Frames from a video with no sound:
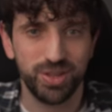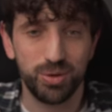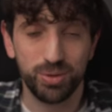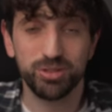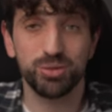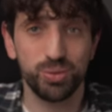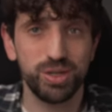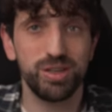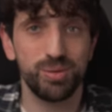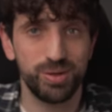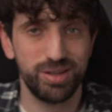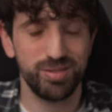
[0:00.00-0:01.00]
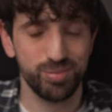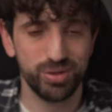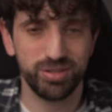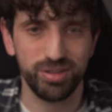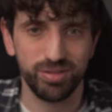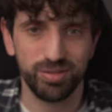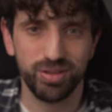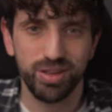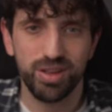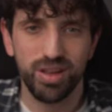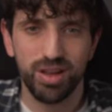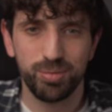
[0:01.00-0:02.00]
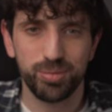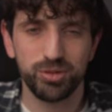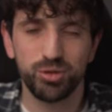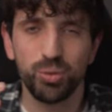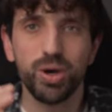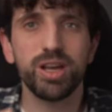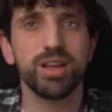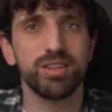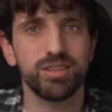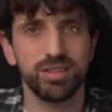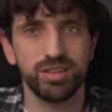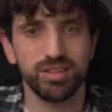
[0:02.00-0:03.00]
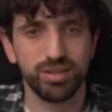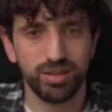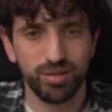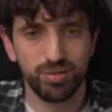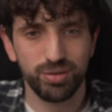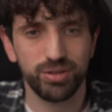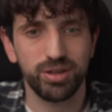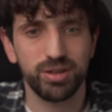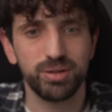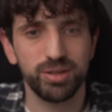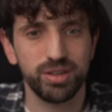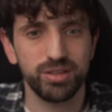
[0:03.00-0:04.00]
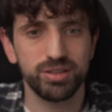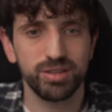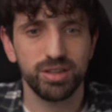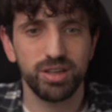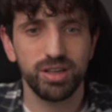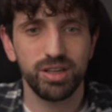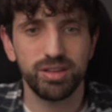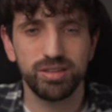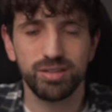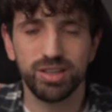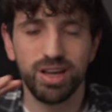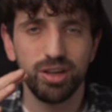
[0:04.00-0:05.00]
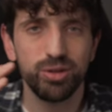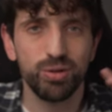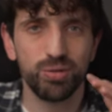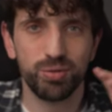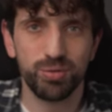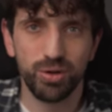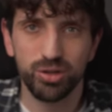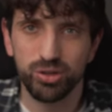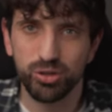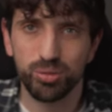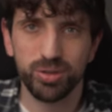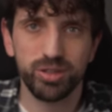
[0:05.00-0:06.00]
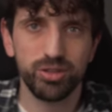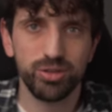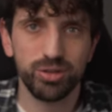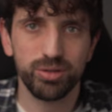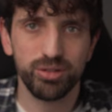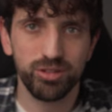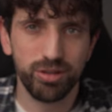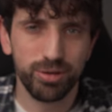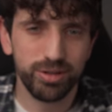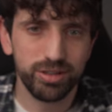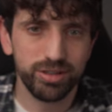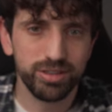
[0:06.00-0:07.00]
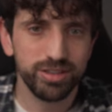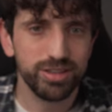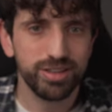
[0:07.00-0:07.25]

it was really, really impressive. But the way I see it for now is it's kind of a documentation on steroid.